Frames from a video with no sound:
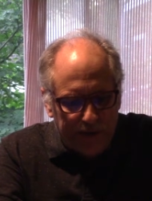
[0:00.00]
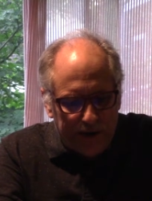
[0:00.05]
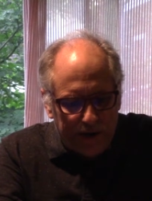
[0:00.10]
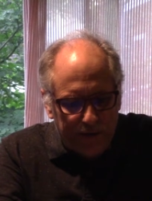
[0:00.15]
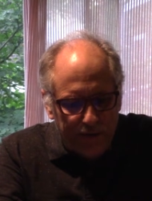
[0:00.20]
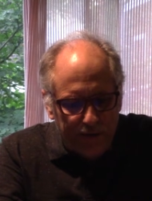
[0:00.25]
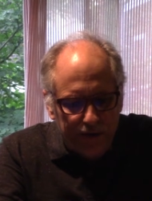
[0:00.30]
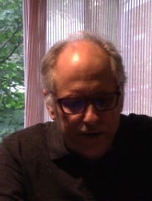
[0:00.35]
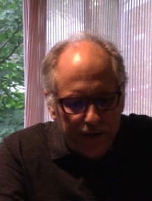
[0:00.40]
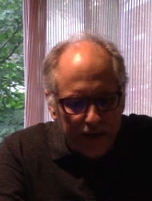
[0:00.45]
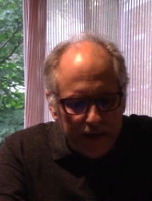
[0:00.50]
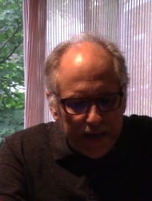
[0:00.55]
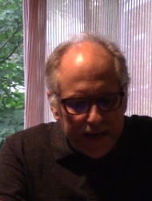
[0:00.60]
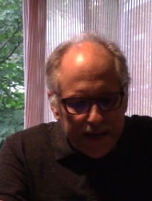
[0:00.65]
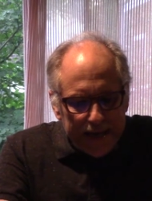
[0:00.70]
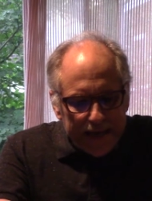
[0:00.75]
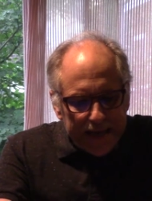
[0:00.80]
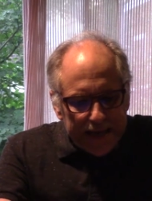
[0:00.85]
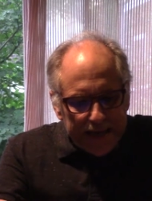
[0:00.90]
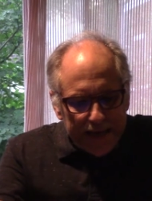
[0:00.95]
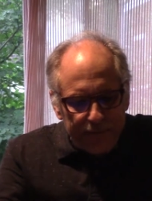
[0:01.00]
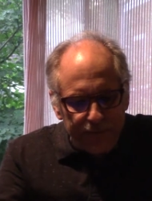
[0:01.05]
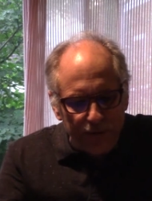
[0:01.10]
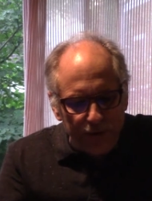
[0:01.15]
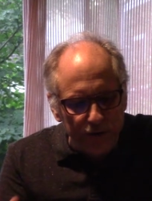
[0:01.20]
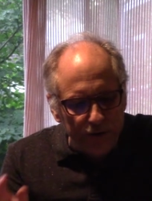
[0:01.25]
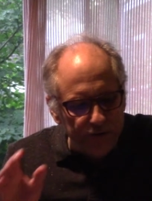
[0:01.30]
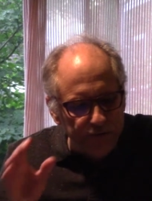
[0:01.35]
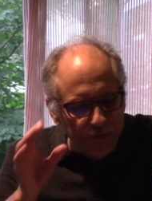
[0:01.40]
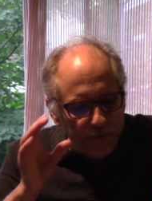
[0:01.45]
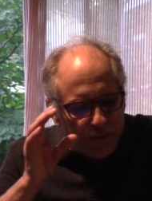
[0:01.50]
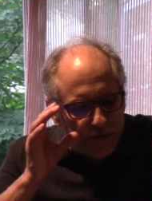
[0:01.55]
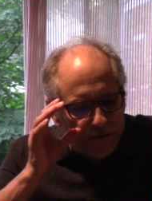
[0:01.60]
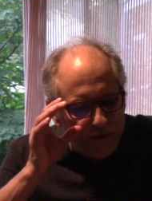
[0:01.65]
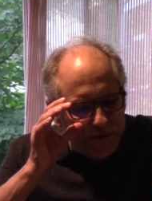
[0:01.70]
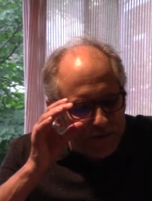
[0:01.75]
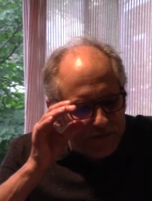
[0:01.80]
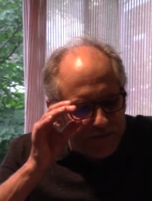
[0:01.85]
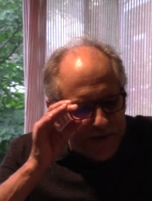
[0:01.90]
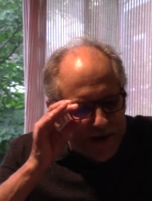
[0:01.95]
power. And we're living with
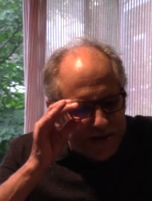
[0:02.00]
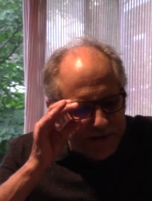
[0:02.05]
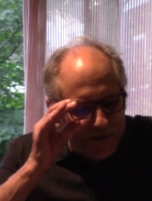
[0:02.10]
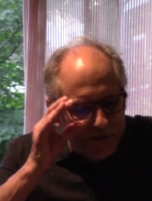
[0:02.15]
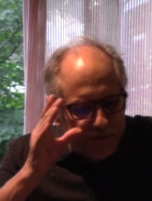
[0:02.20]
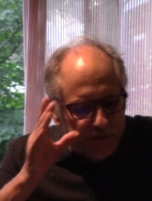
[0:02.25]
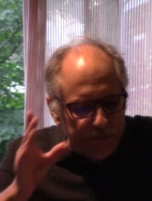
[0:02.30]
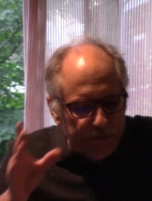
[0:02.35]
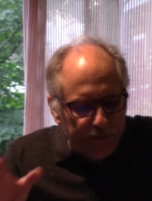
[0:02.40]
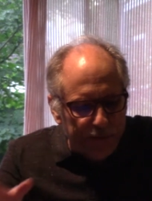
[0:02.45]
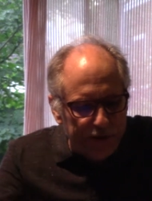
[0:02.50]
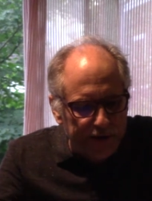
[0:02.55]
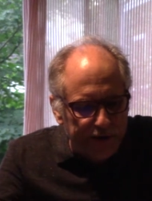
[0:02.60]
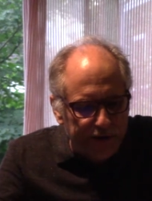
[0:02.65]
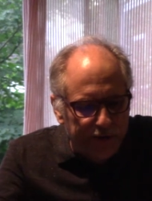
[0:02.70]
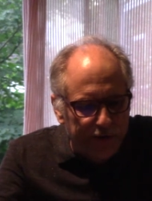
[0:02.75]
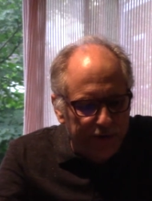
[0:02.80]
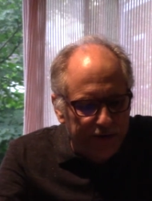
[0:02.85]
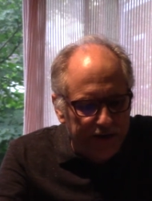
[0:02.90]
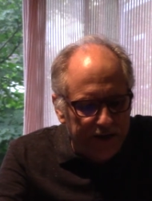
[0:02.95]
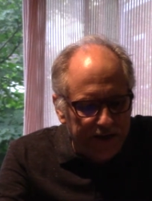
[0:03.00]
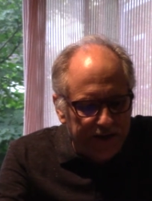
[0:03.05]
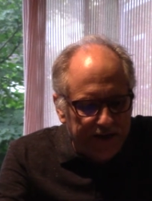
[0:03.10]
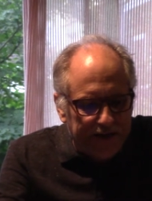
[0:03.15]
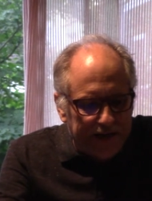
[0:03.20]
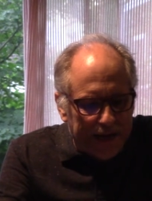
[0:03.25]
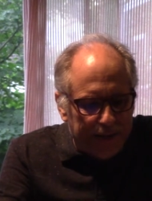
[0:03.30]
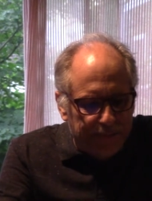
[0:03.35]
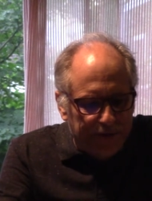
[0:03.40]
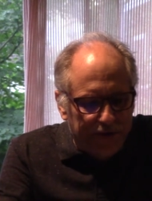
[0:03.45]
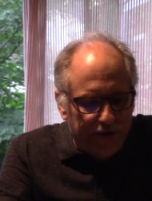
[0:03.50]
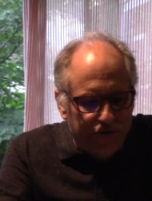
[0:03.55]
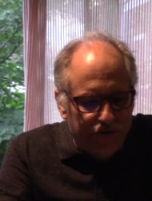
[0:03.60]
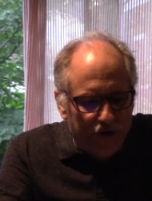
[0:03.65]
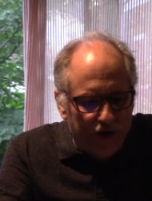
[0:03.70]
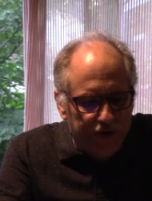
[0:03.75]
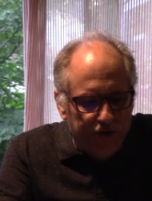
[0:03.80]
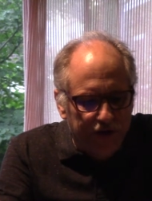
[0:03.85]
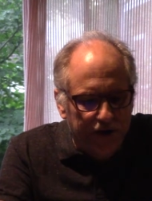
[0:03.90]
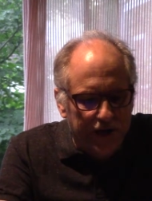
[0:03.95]
the effects of their political and economic
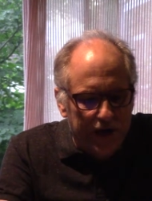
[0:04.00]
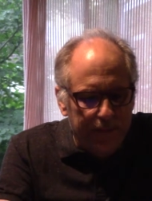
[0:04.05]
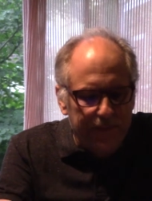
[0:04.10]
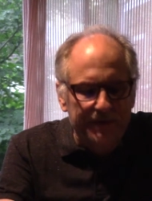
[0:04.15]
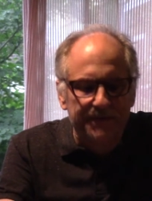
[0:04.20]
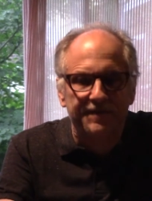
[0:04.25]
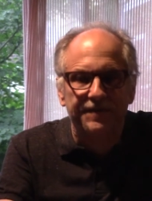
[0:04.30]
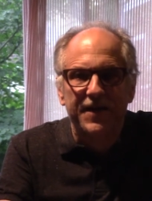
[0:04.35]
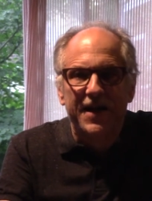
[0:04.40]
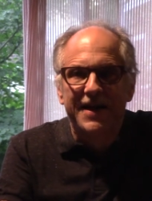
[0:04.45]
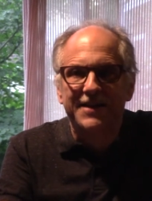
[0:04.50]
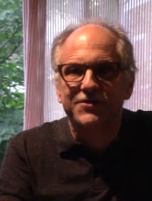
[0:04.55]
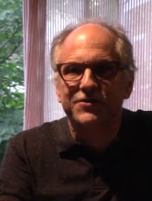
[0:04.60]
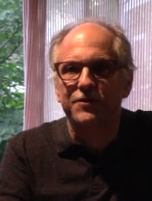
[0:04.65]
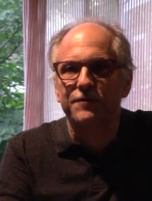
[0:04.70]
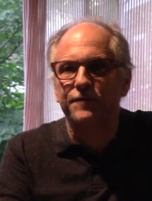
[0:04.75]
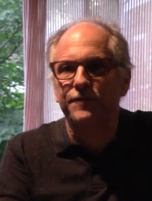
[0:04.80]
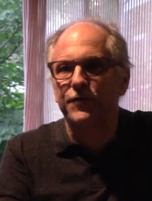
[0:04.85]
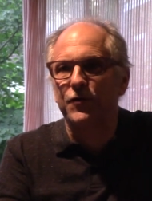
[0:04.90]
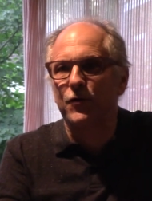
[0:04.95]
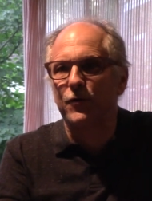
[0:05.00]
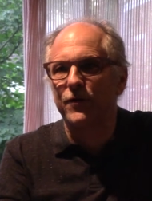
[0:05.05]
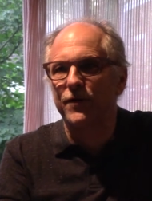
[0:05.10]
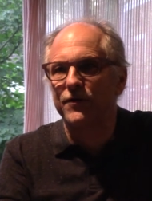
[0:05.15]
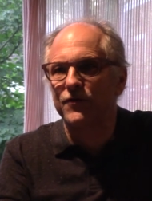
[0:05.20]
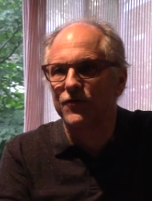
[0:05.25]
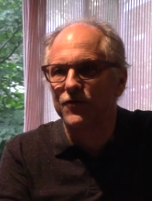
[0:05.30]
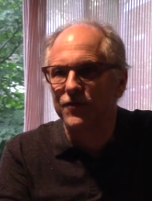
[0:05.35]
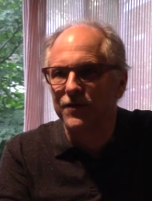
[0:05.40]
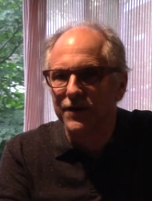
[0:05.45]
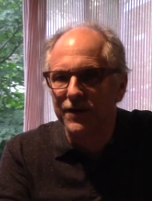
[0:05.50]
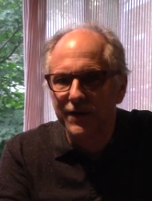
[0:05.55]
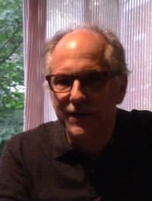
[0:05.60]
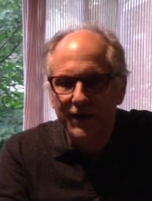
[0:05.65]
agenda coming fast and furious.